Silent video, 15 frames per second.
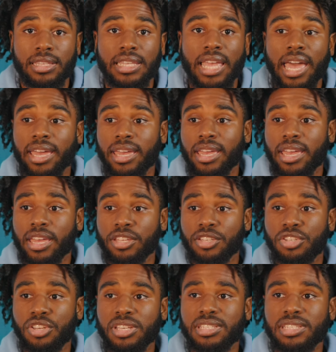That
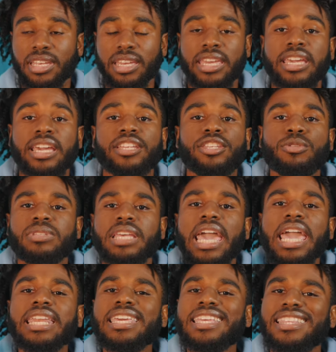just, he can use
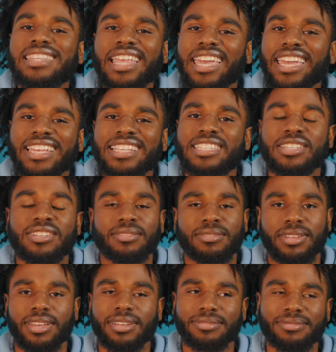anything to,
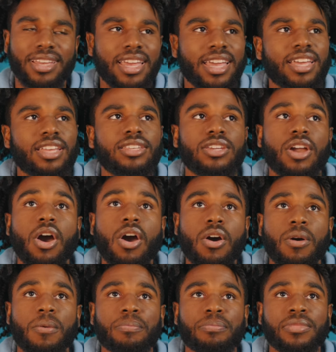
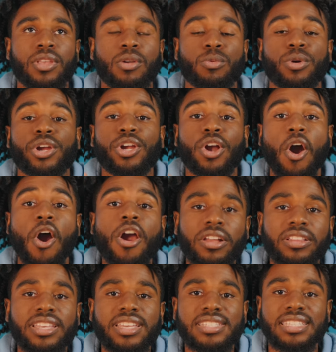y'all,
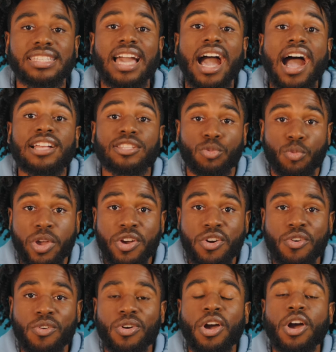regardless, God's
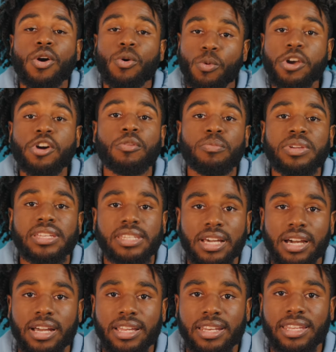will be
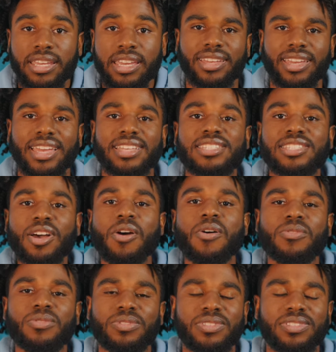done. And
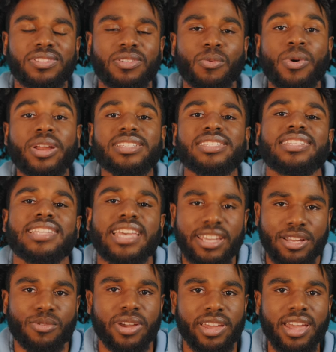so what is the
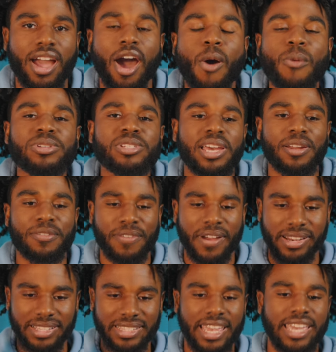takeaway? I always try to
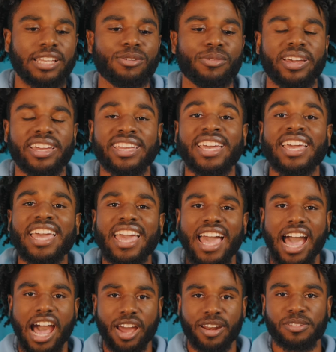find a takeaway
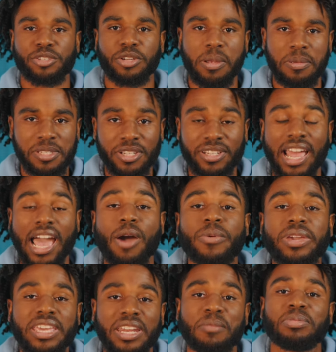out of scripture and how
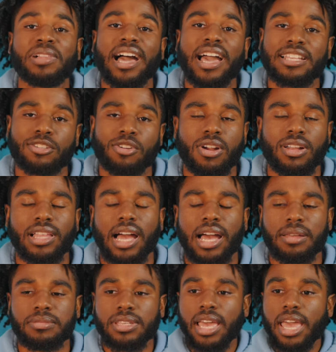we can apply it to our
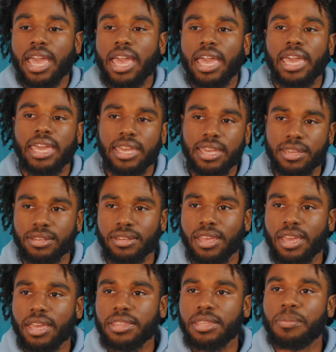lives. And
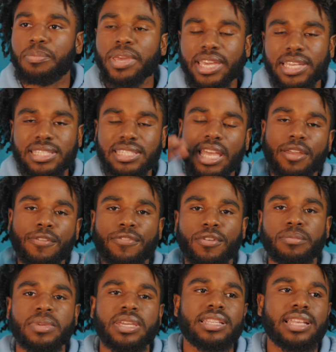the biggest thing for
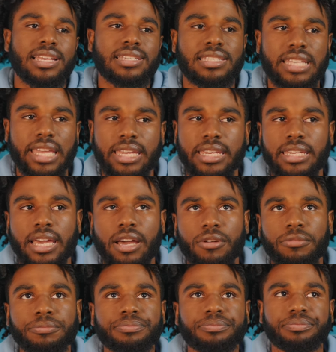me that's standing
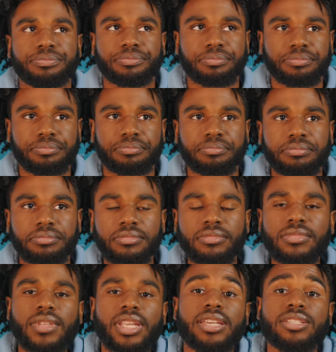out
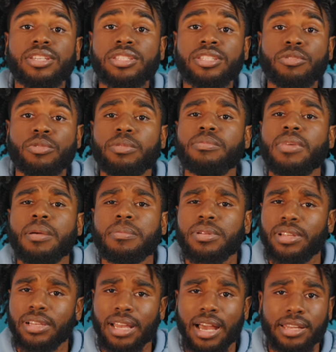is just to remember
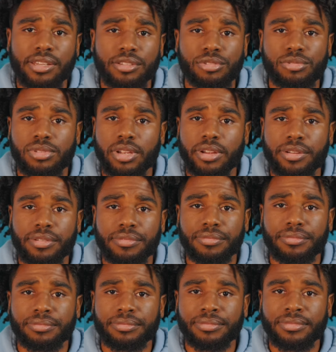the God that you serve.
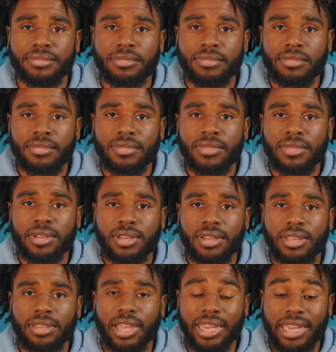
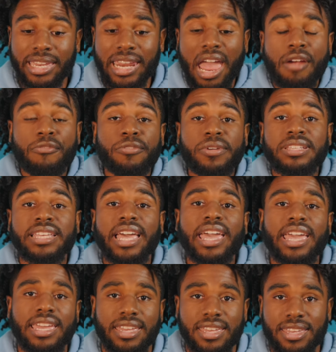Like in every
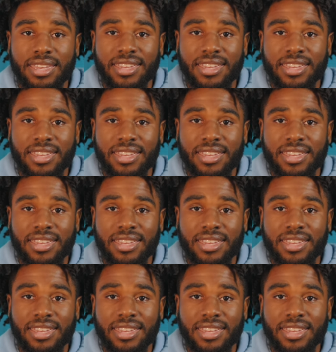day,